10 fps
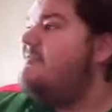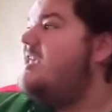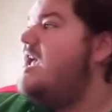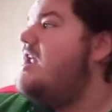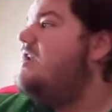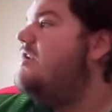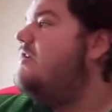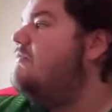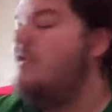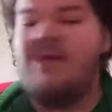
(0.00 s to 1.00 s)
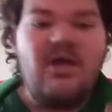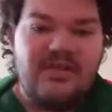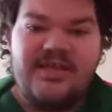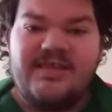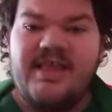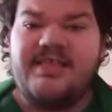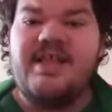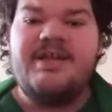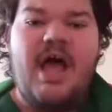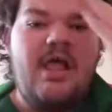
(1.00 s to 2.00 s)
15, well, mostly
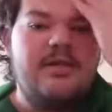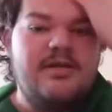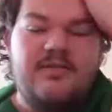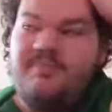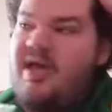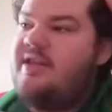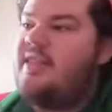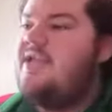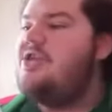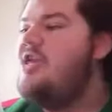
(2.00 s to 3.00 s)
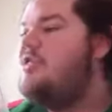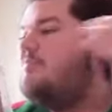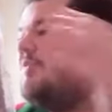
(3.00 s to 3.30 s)
$16, but they changed